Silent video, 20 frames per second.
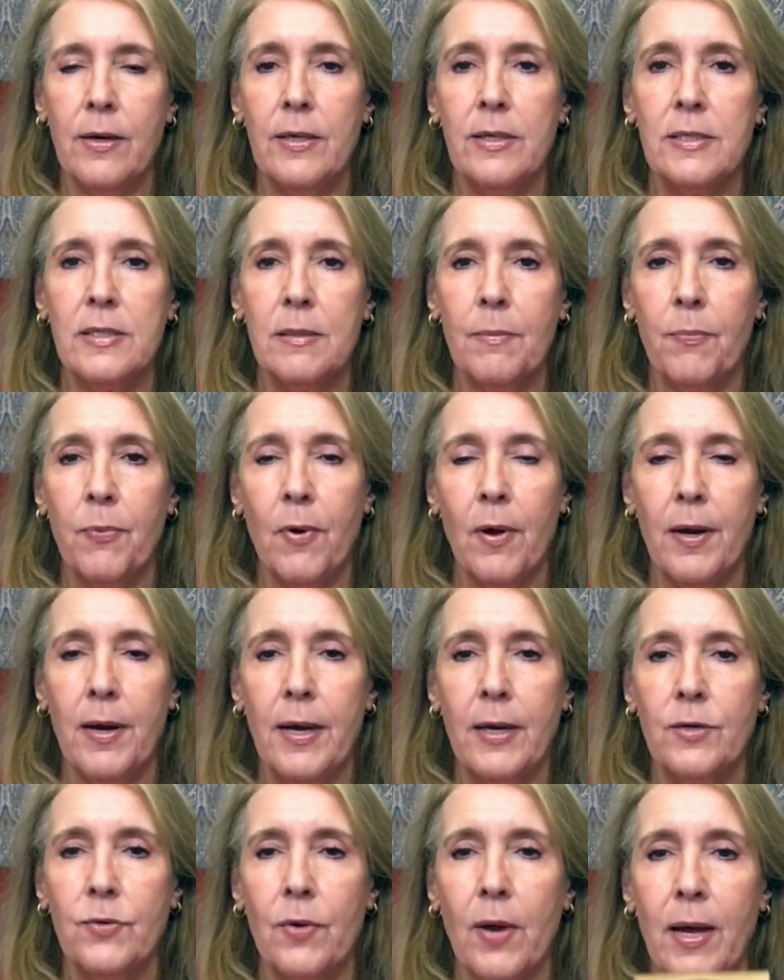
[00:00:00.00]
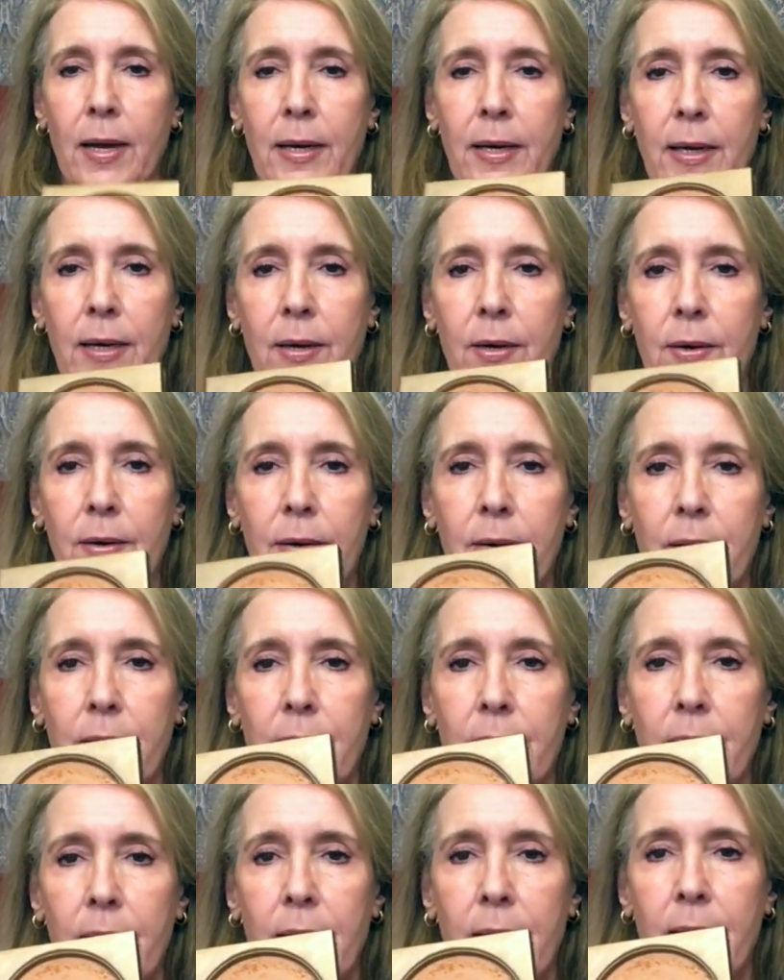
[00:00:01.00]
is the product right here.
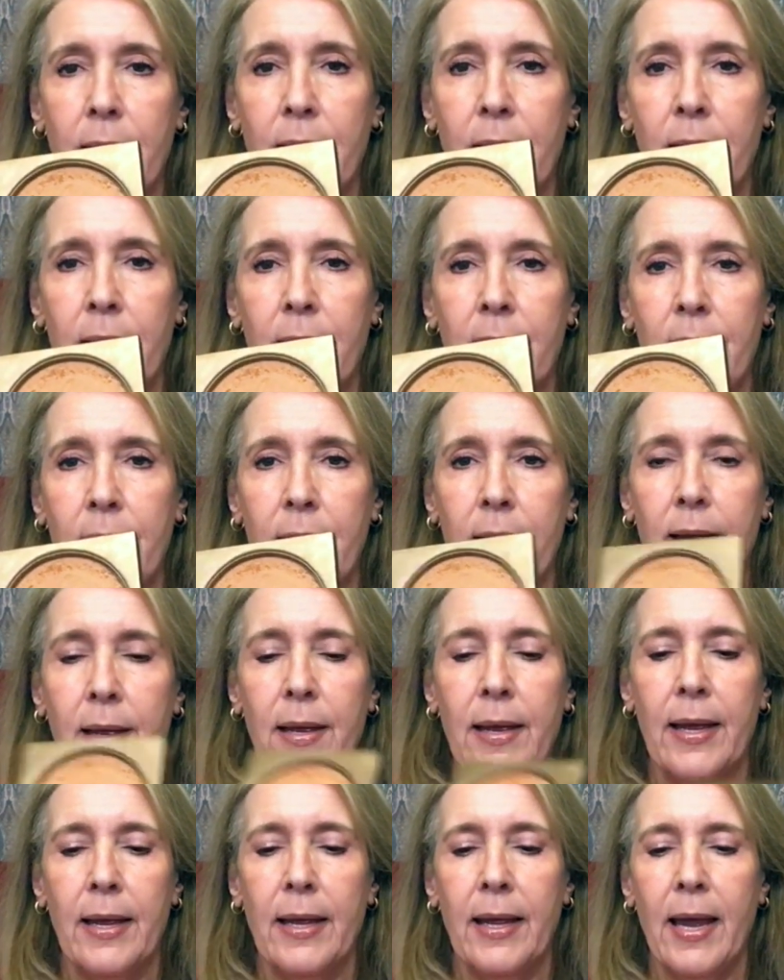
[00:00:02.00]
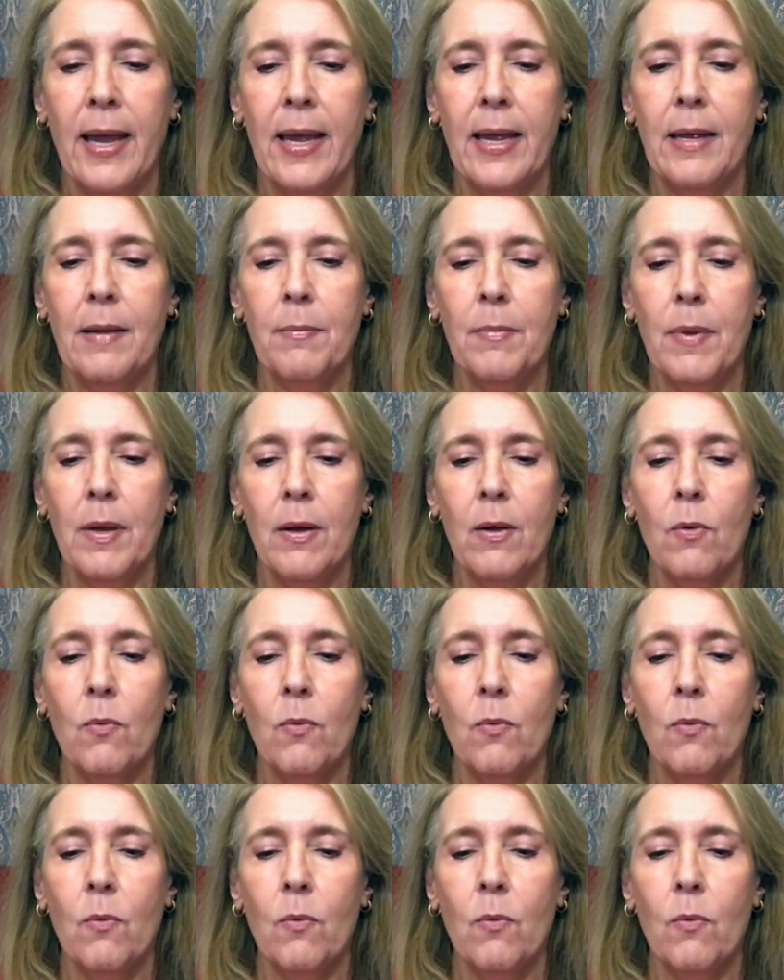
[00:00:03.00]
It came